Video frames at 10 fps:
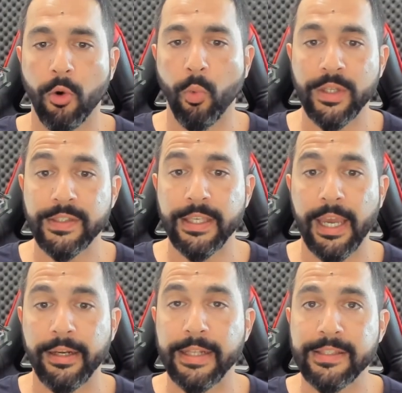So once
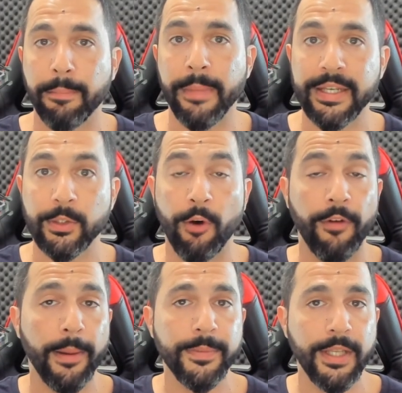again, it's a mix
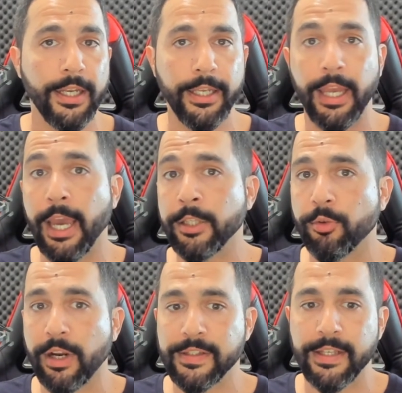of upselling
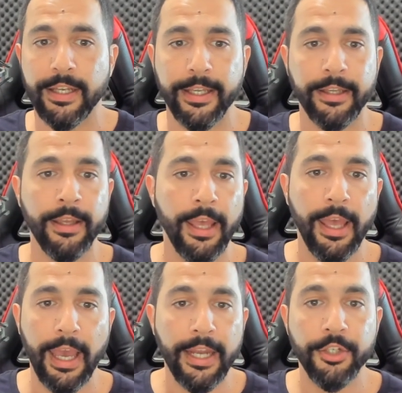and cross-selling
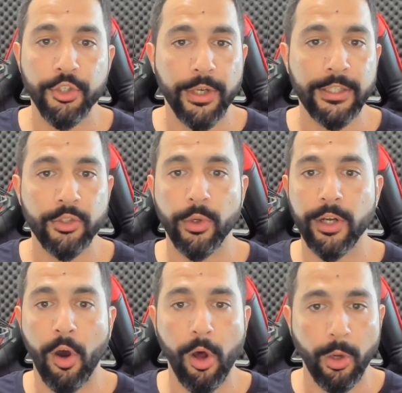and you can
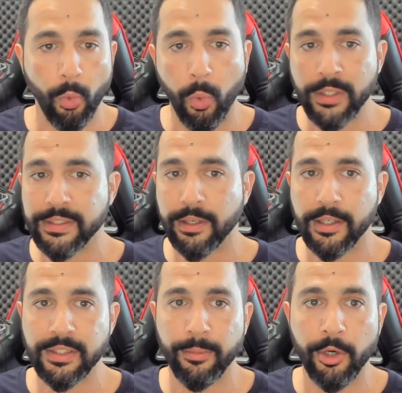do it all once the
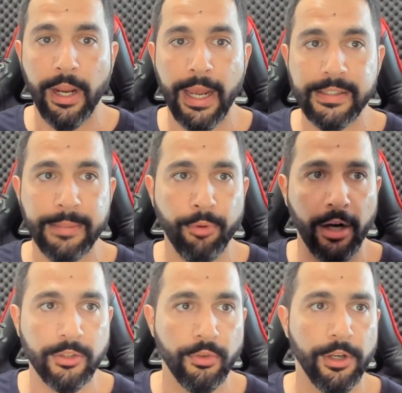customer adds a
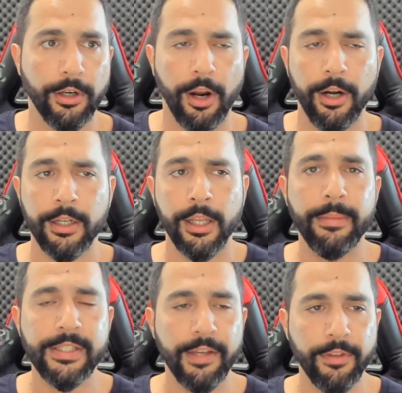product to their cart.
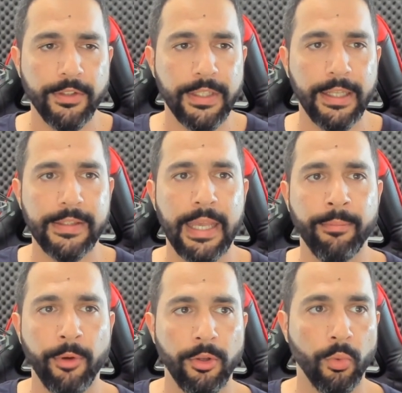Let me see if there's an
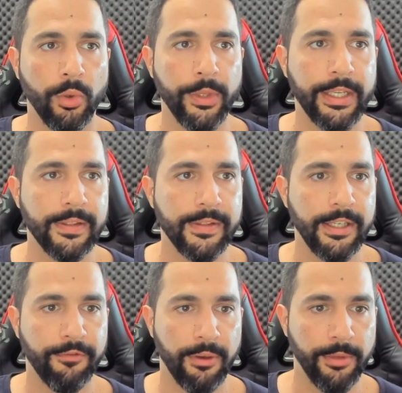example where we can
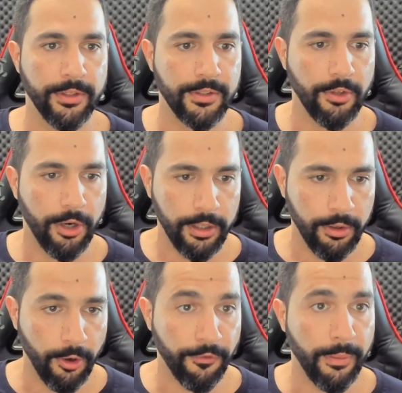see from their
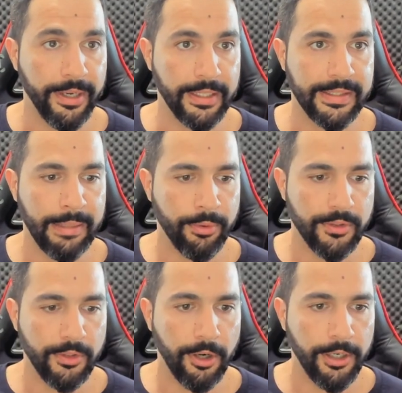store from an
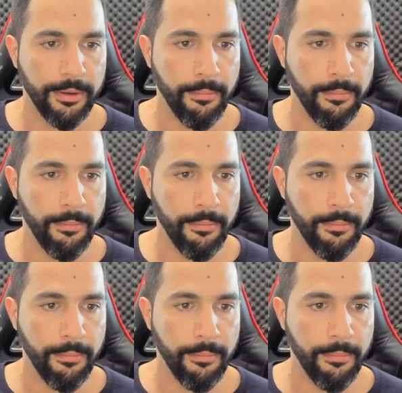example store